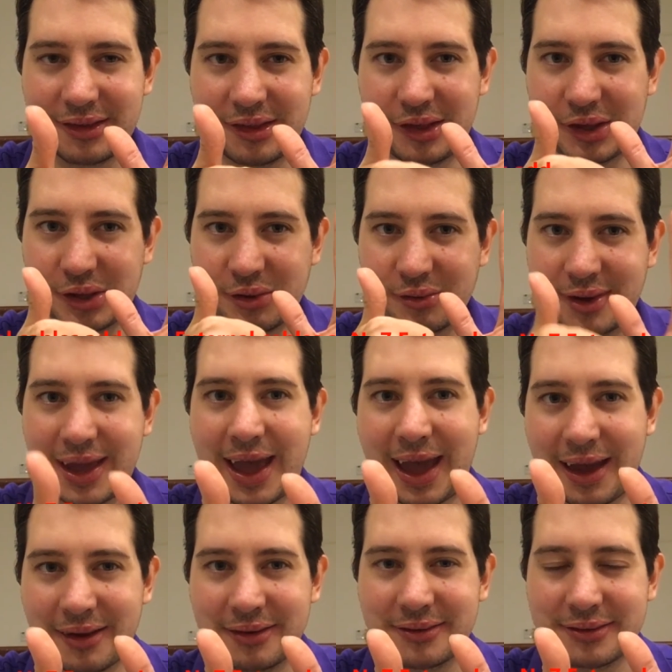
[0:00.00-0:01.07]
that you
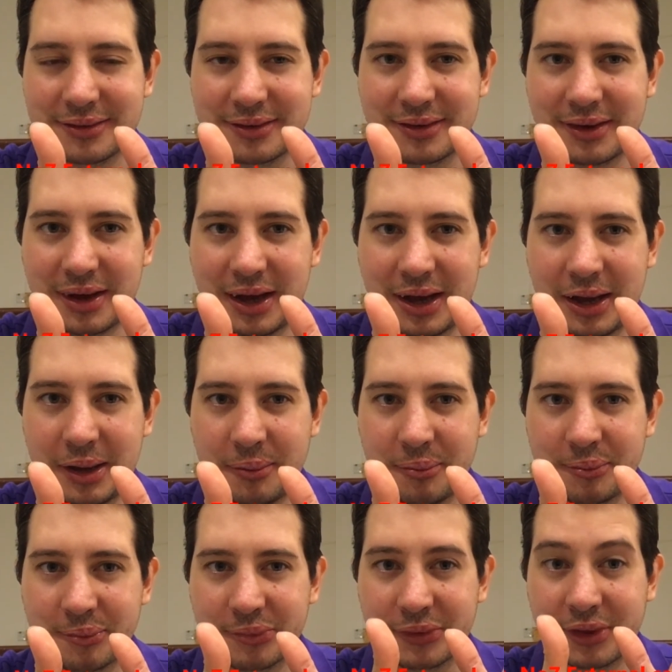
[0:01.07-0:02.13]
get
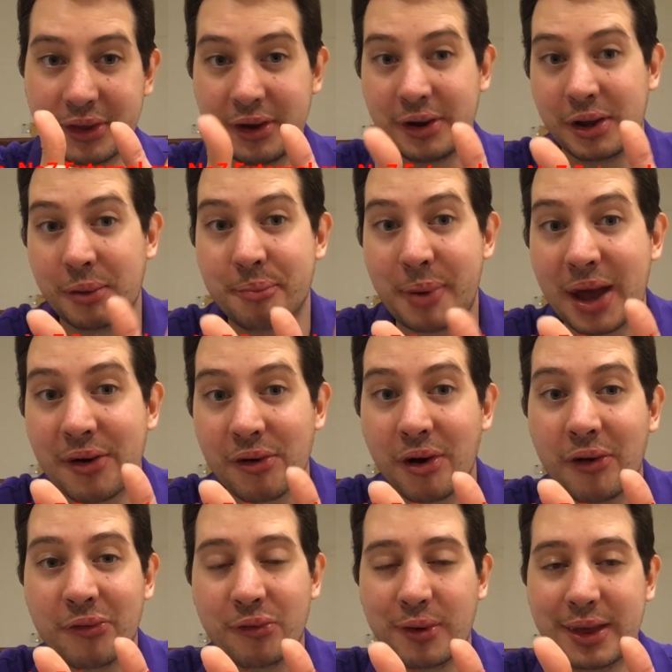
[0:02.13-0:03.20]
that you're better
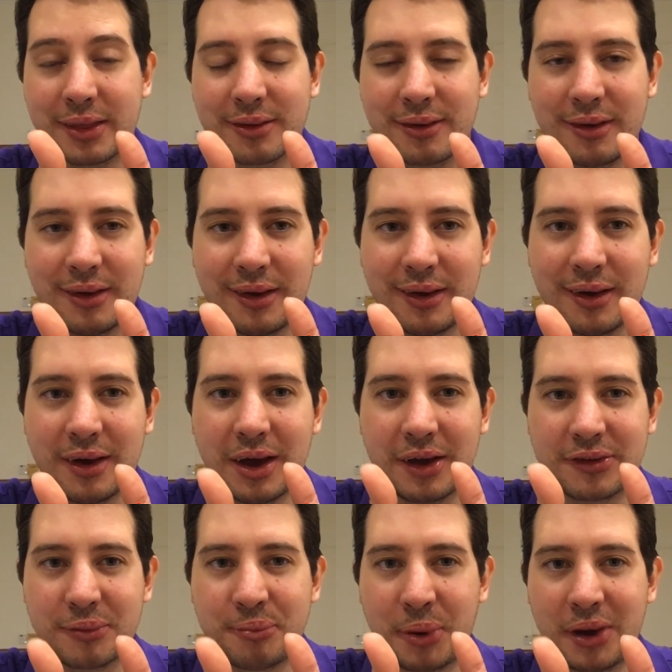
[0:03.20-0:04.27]
off with,
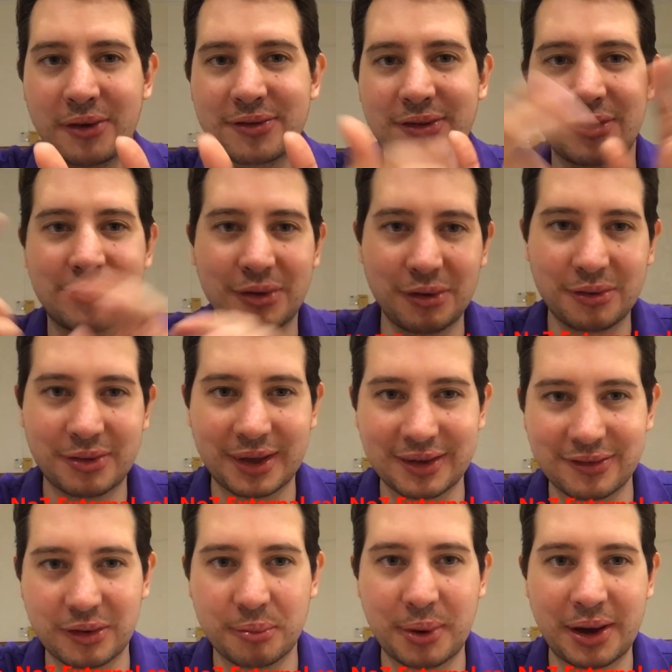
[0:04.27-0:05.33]
as opposed to 2
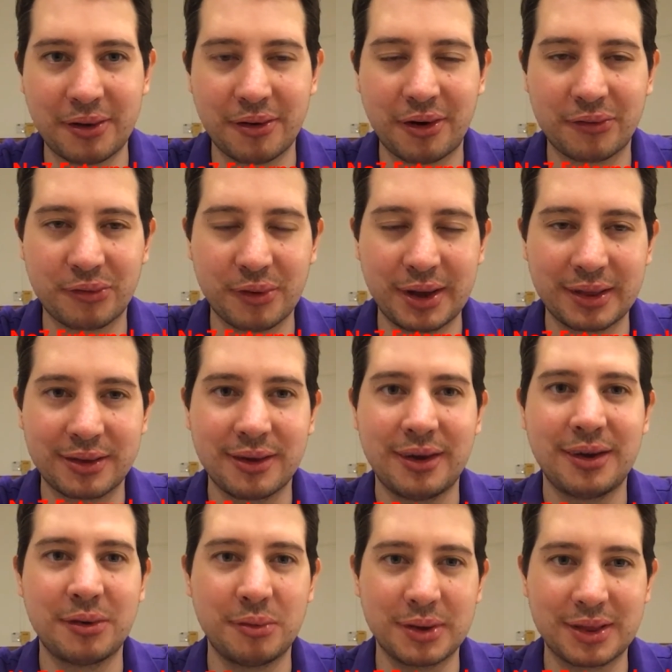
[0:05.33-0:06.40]
things you're better off with
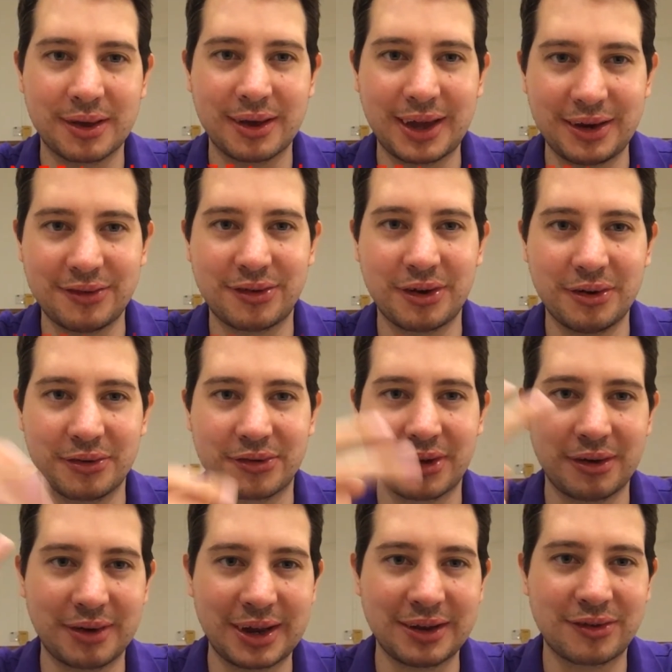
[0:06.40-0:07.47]
internal. So
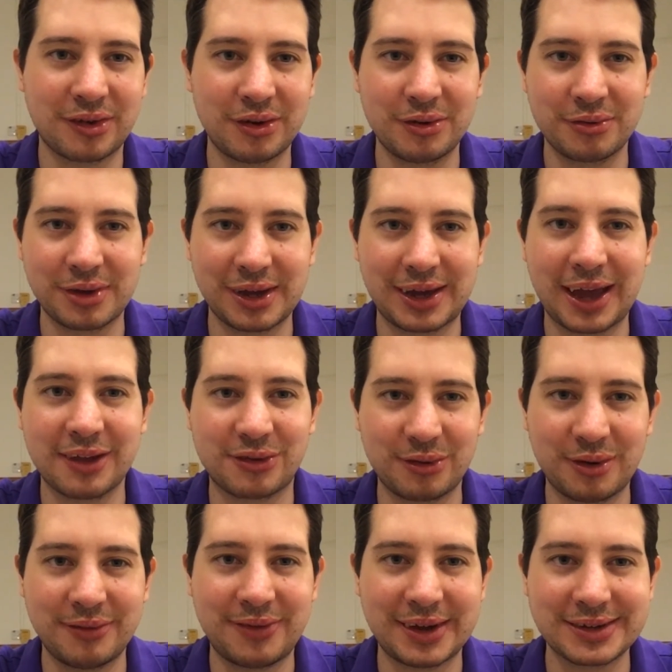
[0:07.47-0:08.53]
internal, you get
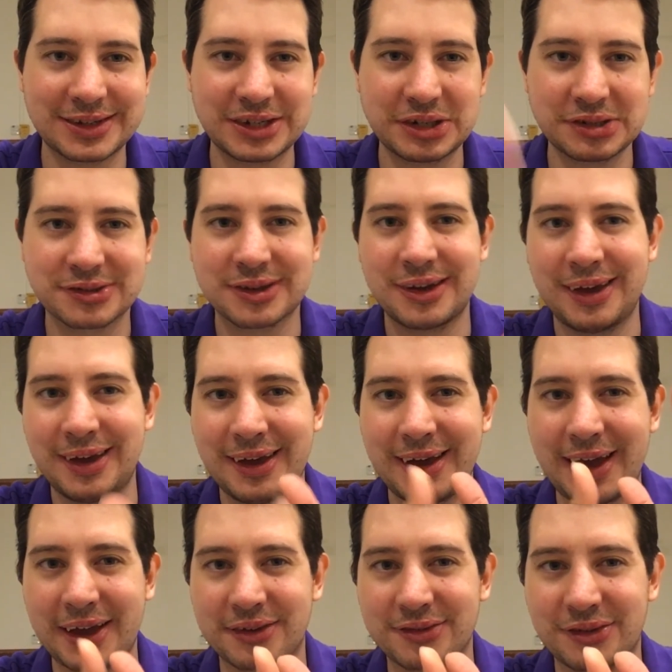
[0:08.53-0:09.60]
2 advantages,
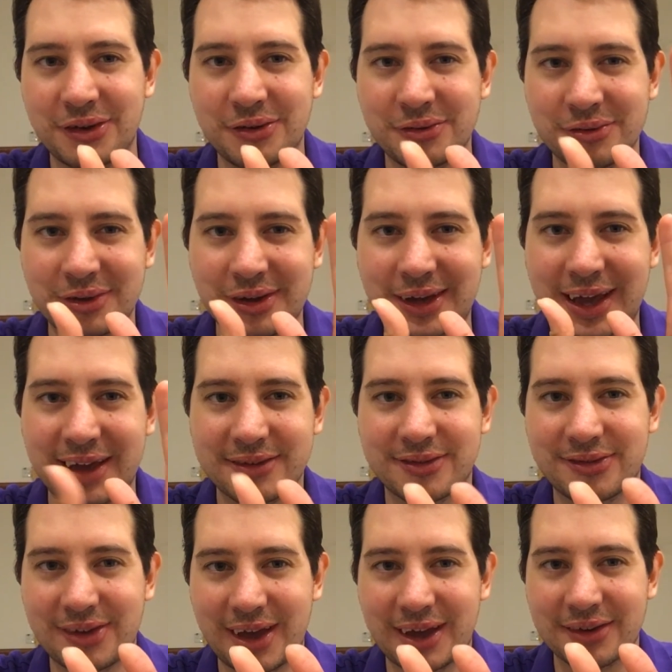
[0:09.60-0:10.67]
external, you get
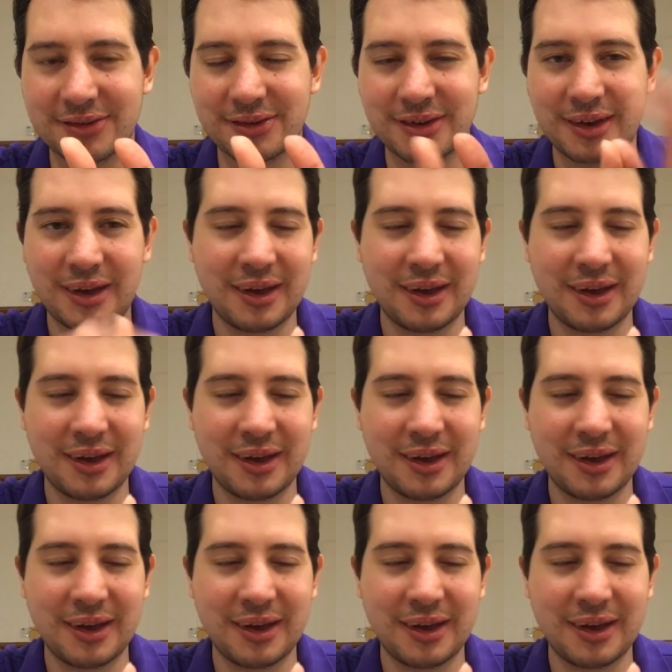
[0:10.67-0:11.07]
6.